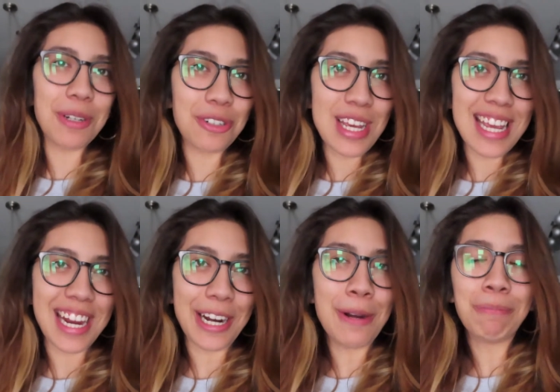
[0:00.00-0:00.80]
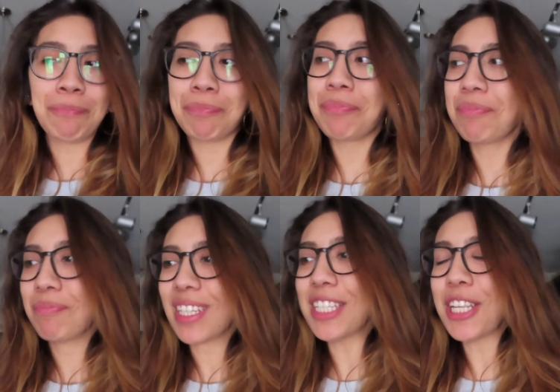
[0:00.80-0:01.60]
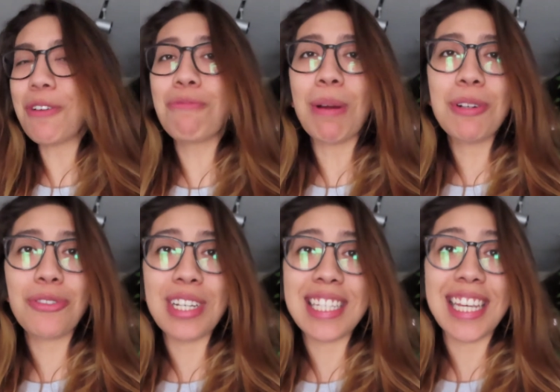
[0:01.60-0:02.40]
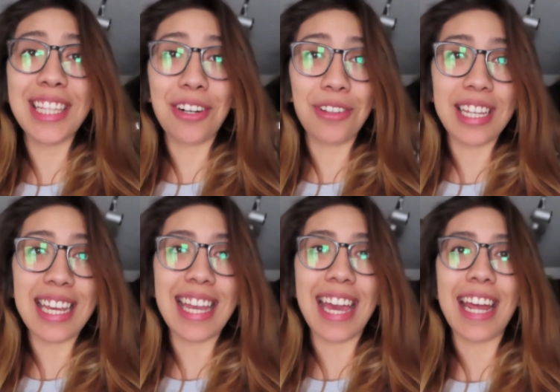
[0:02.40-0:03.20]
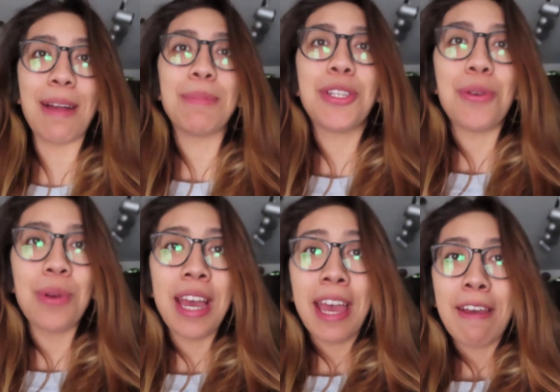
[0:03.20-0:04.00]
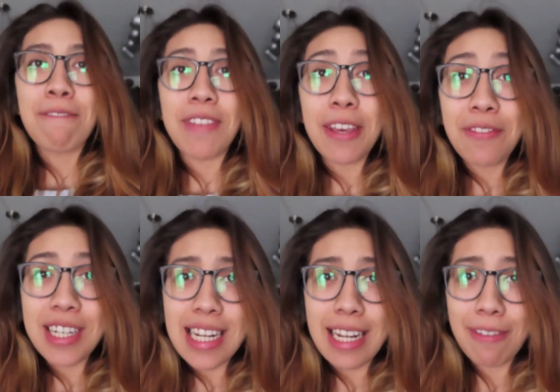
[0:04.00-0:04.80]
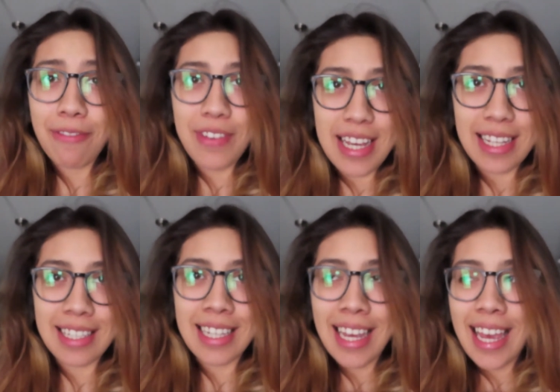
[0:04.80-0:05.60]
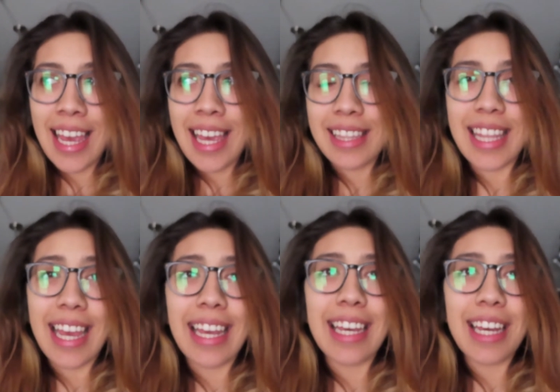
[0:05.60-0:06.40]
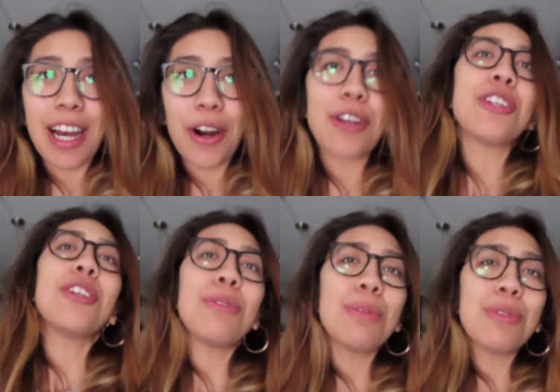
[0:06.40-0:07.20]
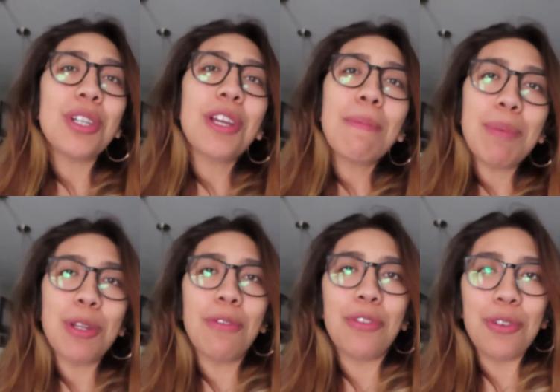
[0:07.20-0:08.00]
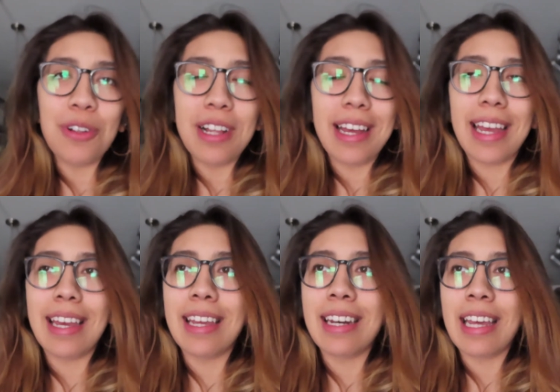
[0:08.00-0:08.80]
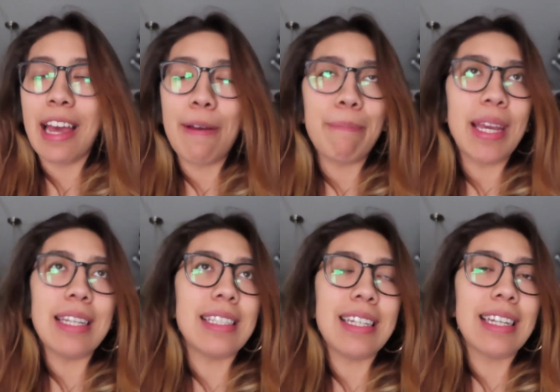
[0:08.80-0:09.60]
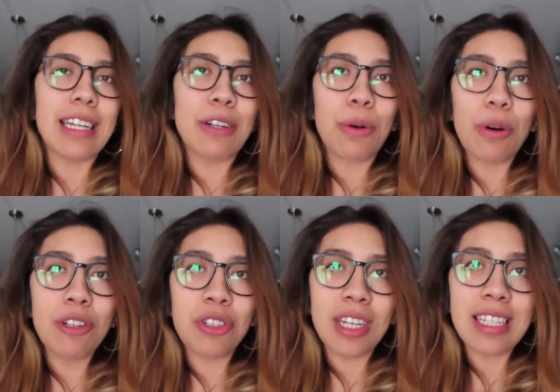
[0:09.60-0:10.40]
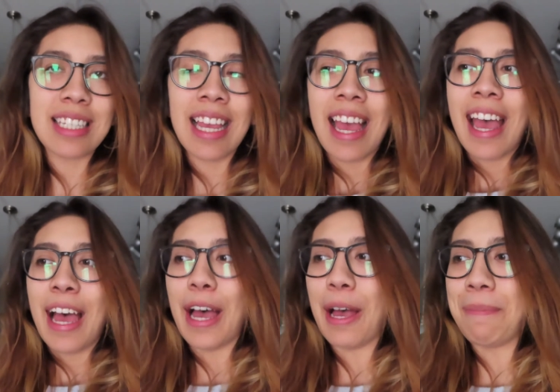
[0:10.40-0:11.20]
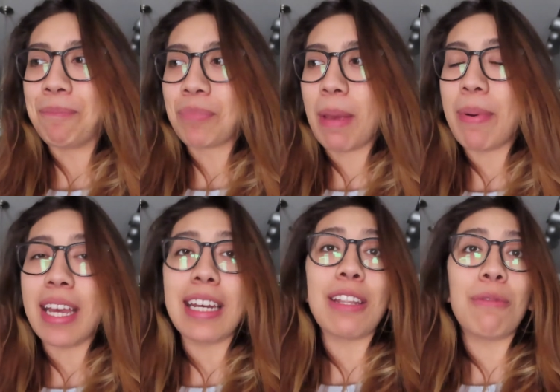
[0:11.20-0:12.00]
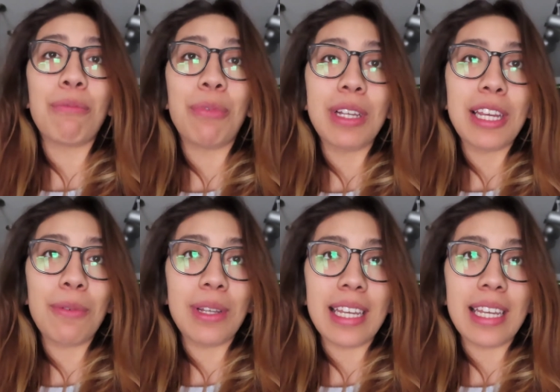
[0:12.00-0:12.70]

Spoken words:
tree care. So rubber trees can literally get up to 50 feet. They are huge and beautiful and amazing and gorgeous. But really